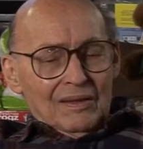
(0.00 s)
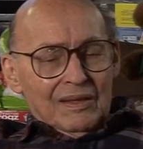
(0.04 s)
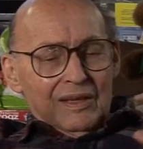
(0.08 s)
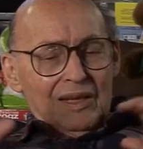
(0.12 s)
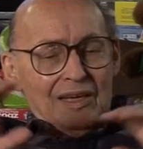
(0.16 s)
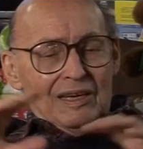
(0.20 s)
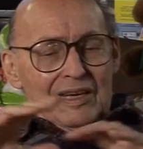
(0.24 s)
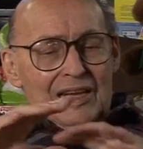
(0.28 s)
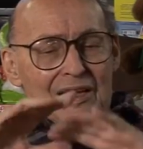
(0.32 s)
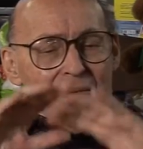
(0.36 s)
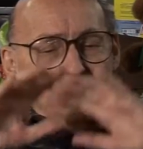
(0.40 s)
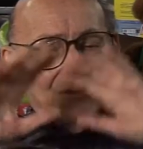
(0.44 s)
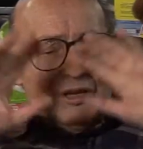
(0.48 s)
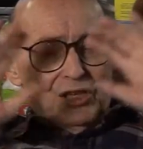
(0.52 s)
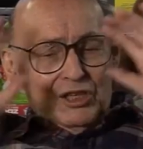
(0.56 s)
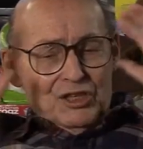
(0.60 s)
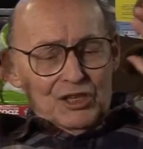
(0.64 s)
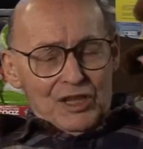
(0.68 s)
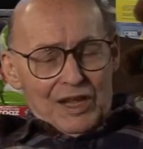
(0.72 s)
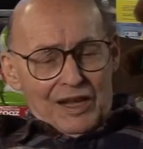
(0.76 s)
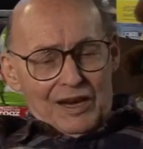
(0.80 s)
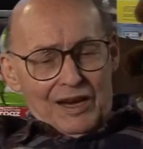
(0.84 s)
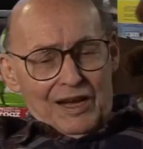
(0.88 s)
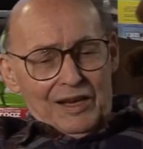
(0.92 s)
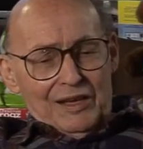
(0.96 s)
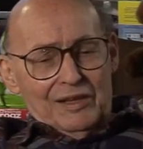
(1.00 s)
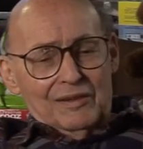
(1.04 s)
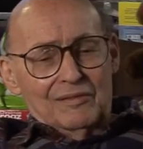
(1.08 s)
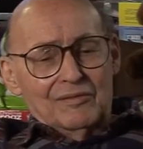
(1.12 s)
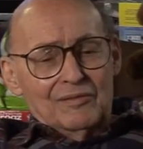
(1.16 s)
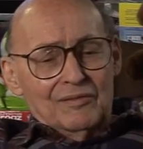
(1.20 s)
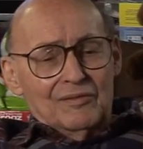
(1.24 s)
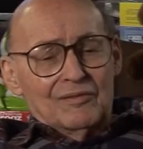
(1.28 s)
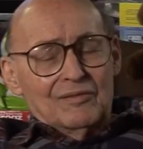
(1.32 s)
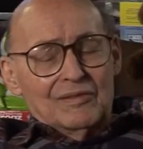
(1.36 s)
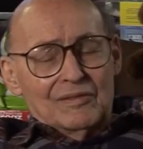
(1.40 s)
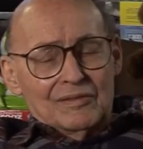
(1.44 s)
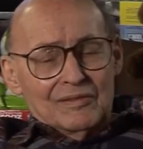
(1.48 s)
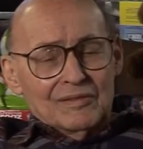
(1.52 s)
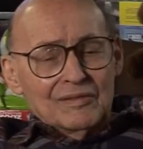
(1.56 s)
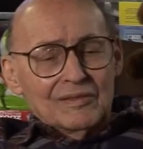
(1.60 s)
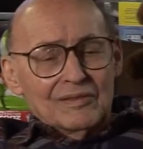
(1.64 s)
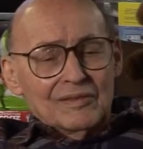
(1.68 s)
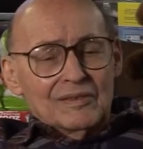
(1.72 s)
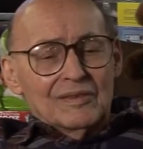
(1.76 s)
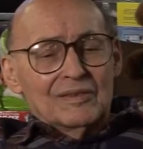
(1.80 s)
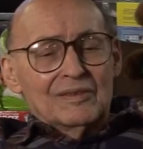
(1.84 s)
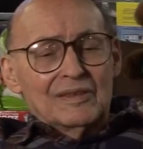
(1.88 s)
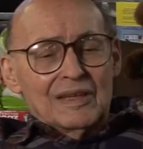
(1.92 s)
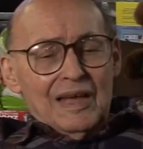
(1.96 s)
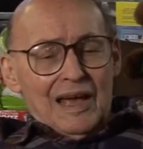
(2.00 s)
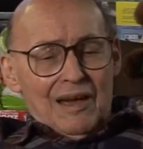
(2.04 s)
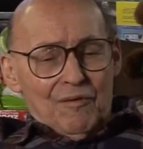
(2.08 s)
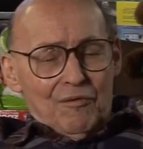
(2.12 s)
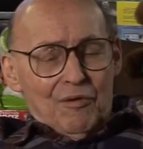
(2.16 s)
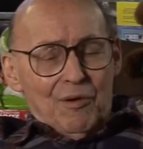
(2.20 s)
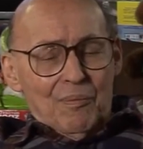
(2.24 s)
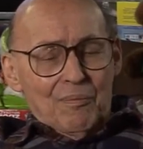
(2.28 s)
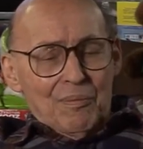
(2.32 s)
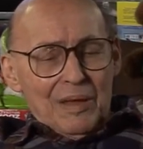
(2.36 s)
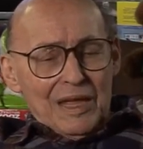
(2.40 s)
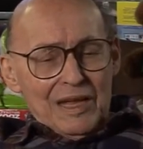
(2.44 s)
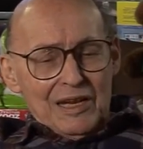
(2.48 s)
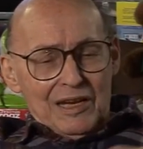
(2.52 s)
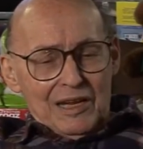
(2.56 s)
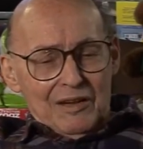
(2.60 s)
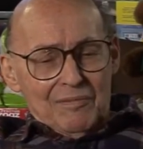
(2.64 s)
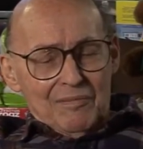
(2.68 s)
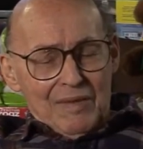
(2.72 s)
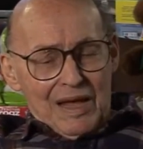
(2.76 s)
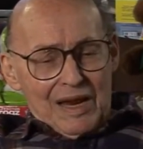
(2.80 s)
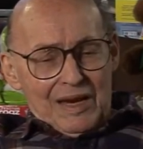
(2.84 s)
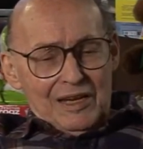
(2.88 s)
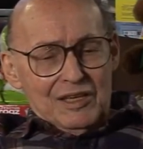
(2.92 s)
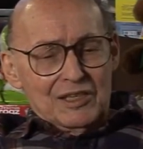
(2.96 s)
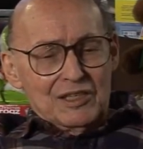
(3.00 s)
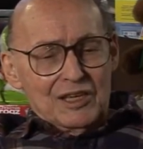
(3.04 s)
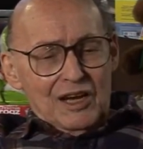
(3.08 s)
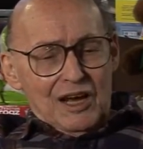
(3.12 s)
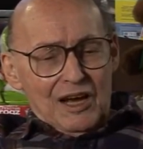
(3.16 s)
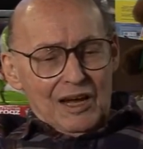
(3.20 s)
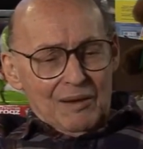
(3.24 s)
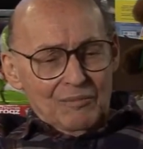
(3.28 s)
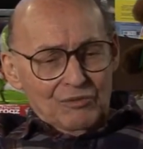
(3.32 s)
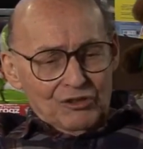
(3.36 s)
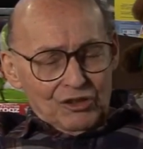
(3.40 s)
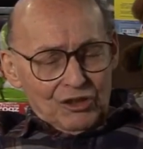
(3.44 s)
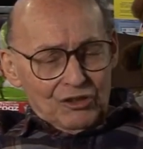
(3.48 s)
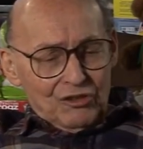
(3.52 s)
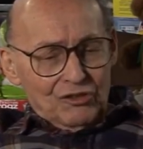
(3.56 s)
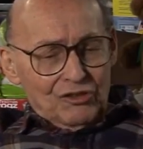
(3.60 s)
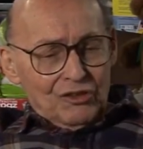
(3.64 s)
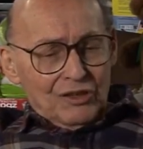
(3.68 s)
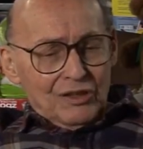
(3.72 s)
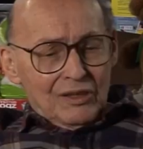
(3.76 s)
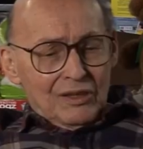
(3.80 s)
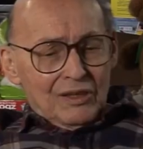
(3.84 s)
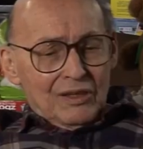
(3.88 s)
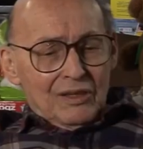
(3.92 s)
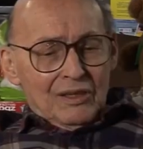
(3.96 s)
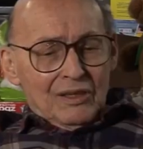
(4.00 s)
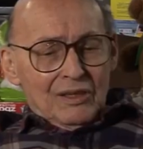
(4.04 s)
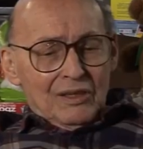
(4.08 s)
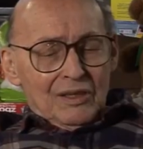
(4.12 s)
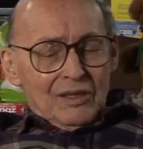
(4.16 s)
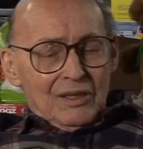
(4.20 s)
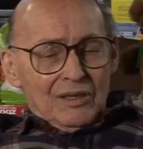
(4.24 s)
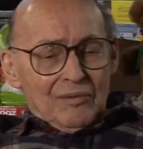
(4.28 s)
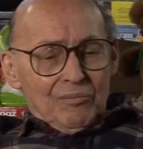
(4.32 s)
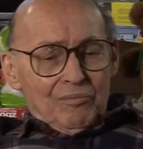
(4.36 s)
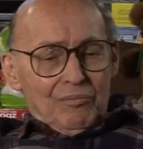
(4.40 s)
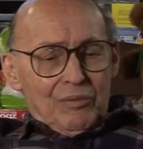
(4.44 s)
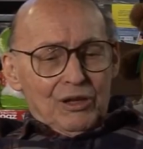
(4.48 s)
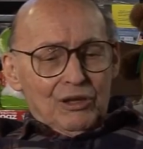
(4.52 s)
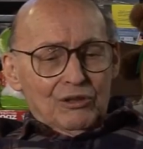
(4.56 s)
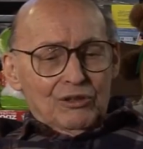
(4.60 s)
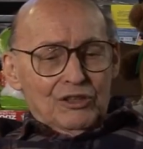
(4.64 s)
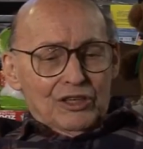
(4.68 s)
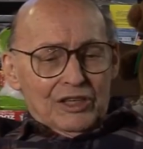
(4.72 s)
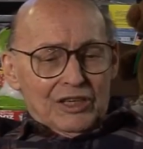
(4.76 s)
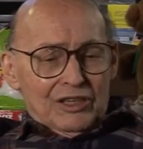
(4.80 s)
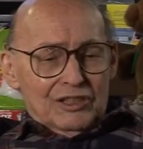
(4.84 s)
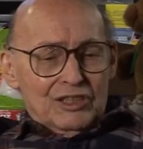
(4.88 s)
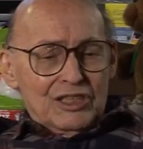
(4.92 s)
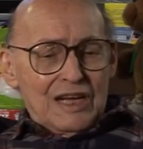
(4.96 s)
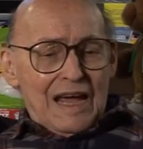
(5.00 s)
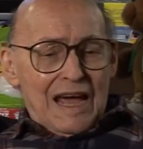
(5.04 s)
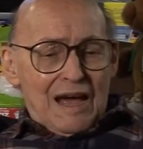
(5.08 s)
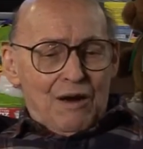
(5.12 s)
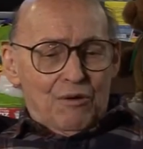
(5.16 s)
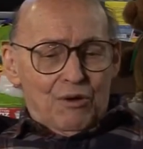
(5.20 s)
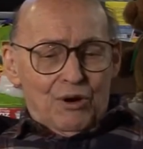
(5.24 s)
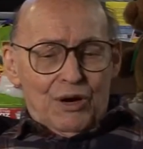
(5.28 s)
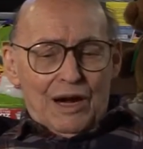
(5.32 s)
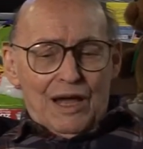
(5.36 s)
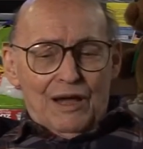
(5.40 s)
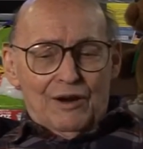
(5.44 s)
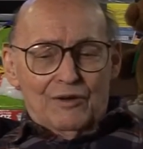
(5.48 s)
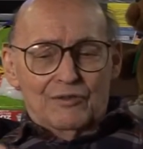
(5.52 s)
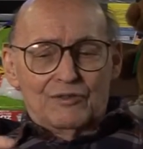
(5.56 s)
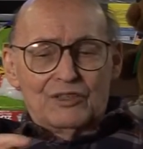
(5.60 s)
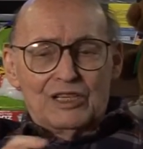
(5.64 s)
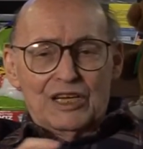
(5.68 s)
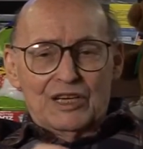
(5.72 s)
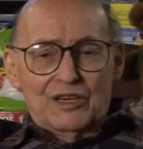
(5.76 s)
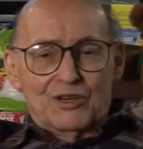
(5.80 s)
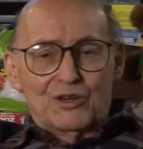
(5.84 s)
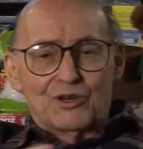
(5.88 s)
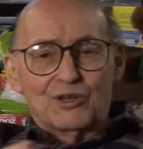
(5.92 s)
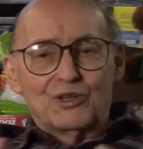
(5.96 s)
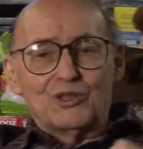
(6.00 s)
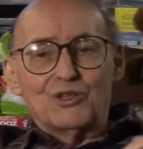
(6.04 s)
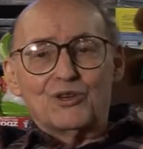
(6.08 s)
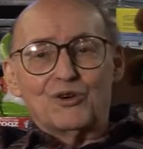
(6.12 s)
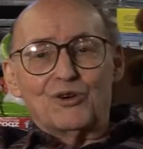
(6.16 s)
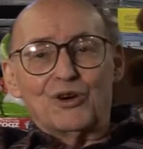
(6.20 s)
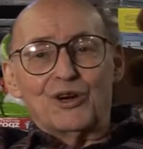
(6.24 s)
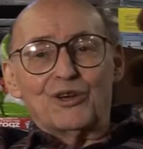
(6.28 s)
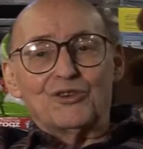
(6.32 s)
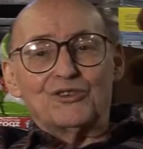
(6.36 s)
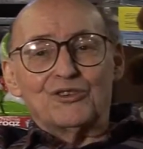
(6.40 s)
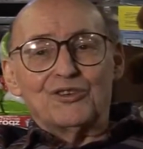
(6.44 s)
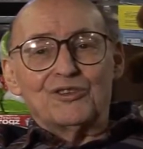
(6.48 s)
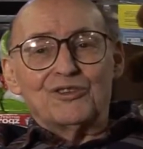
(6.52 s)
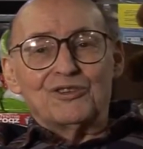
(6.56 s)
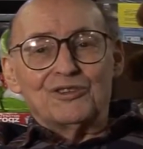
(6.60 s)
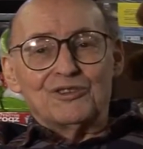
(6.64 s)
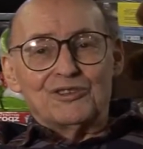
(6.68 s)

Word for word: an image that I have repeated many times is building a tower out of Tinker Toys.